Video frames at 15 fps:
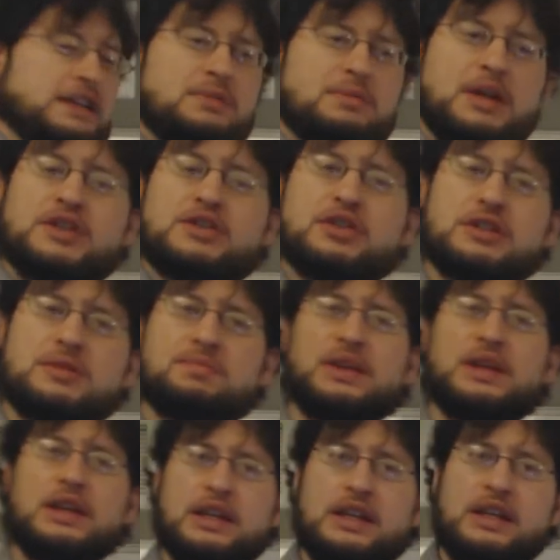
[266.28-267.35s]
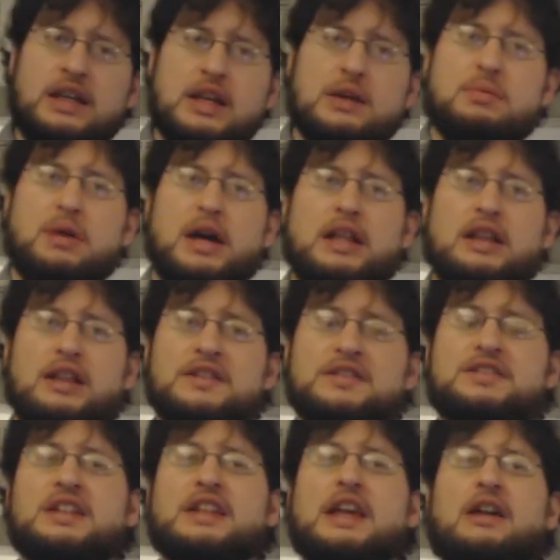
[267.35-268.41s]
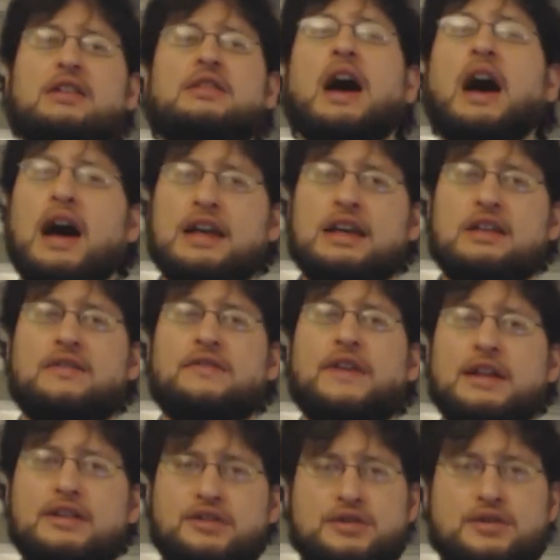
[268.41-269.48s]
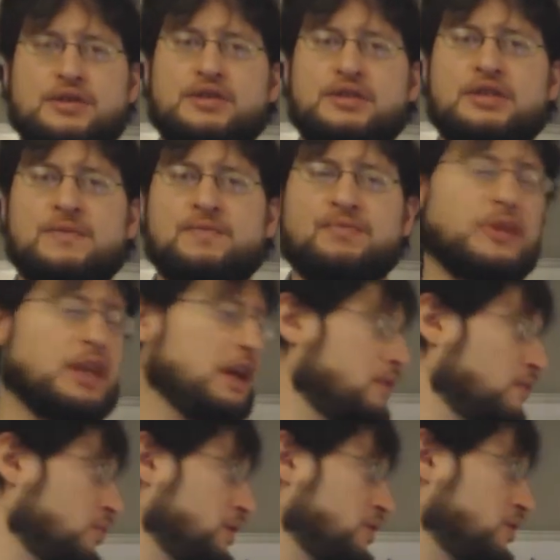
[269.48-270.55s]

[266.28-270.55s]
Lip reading: the matrix P by listing out the eigenvectors, and we